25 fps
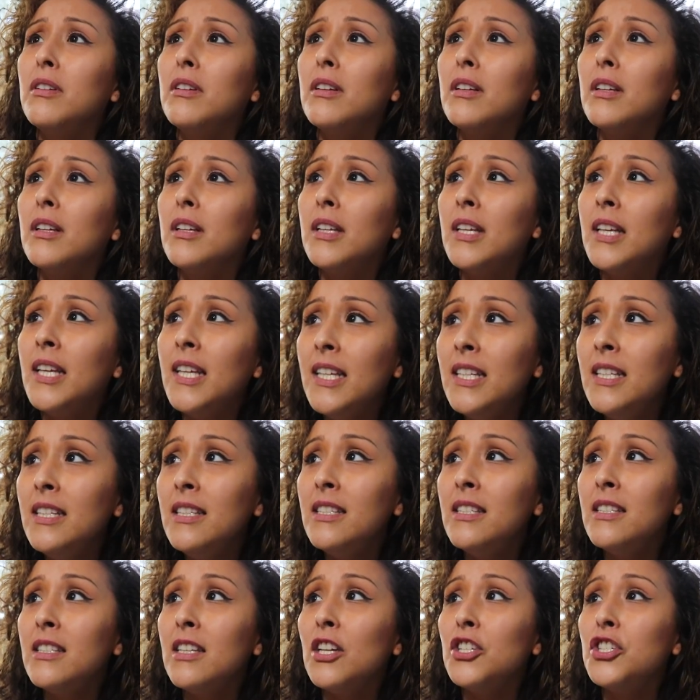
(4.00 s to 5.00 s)
you.
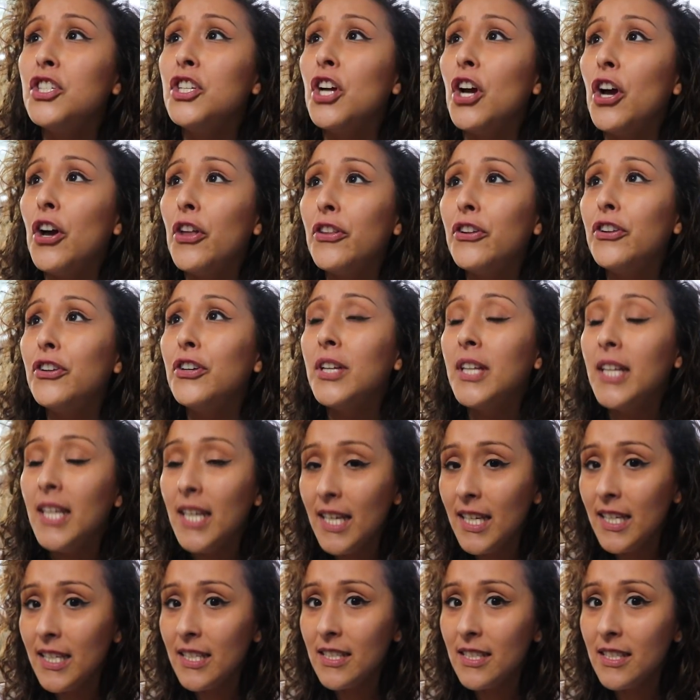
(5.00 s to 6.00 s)
Kids touching other
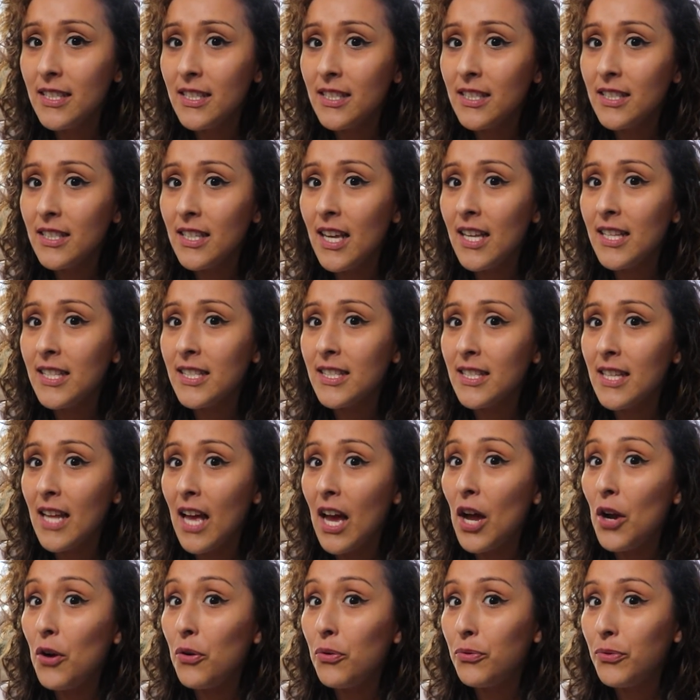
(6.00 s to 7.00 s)
kids. It's
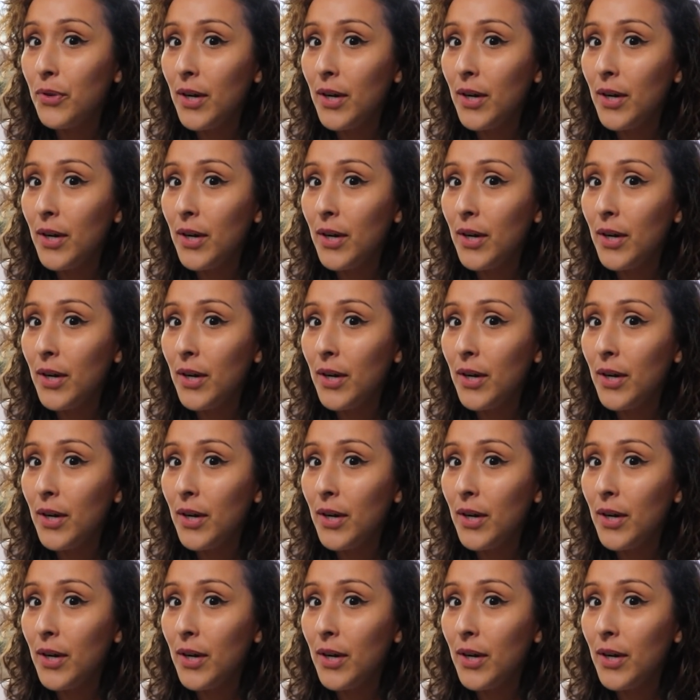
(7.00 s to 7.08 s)
not